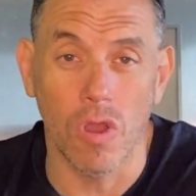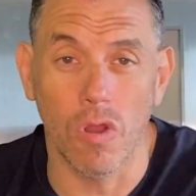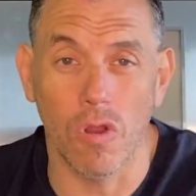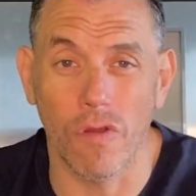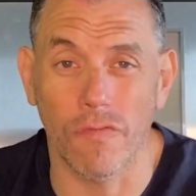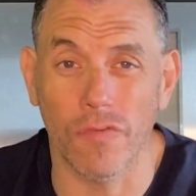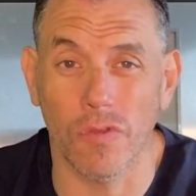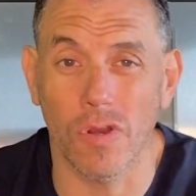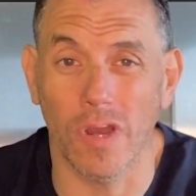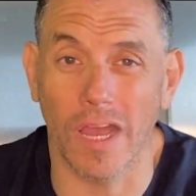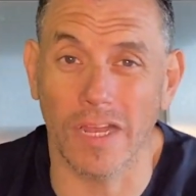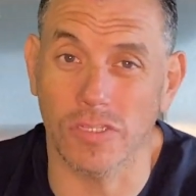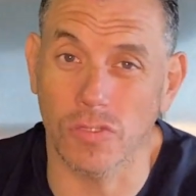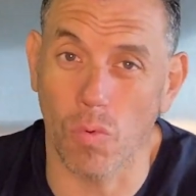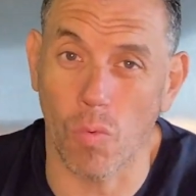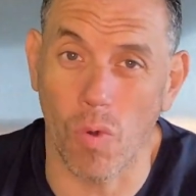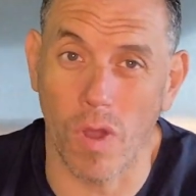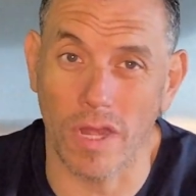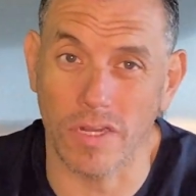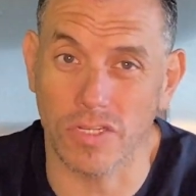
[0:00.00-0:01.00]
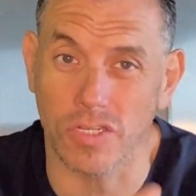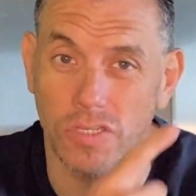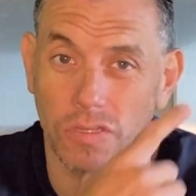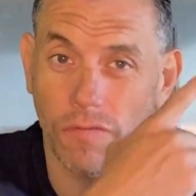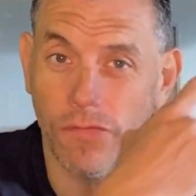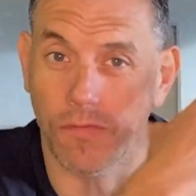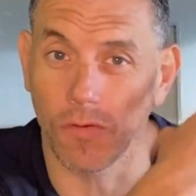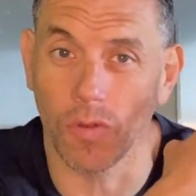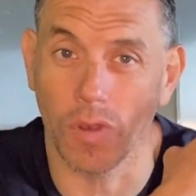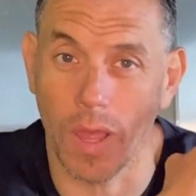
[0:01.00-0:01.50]
Or if you'd like to watch the
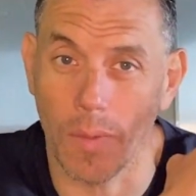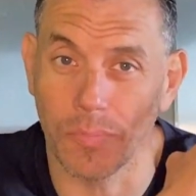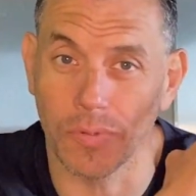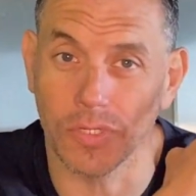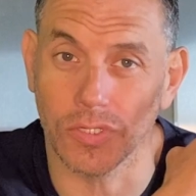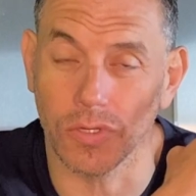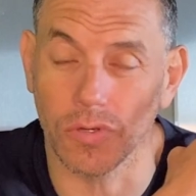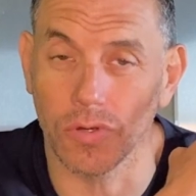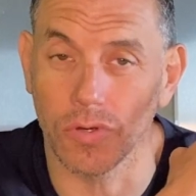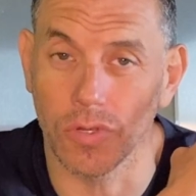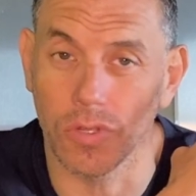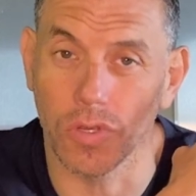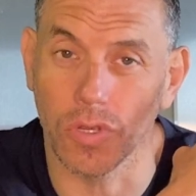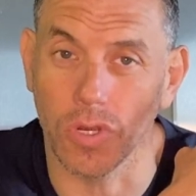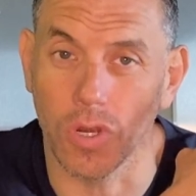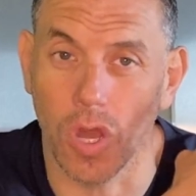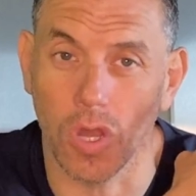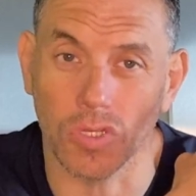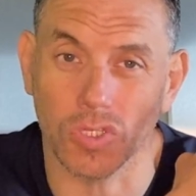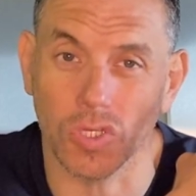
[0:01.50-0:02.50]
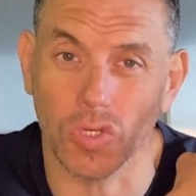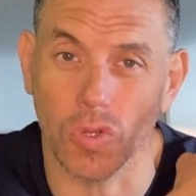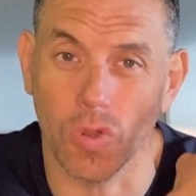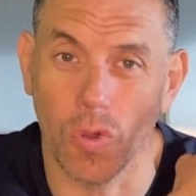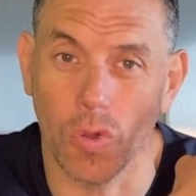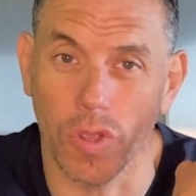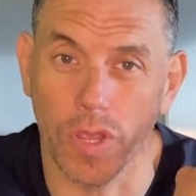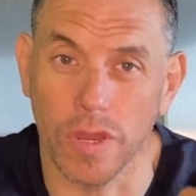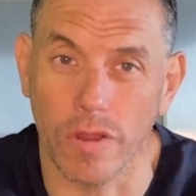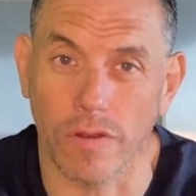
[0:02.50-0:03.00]
full episode, you can also
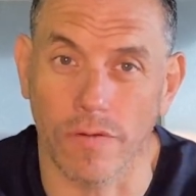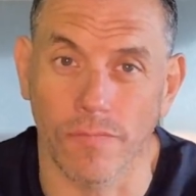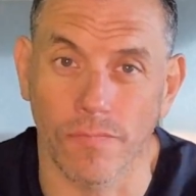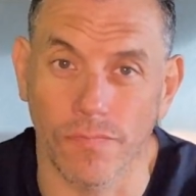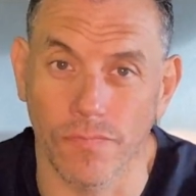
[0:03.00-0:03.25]
go here.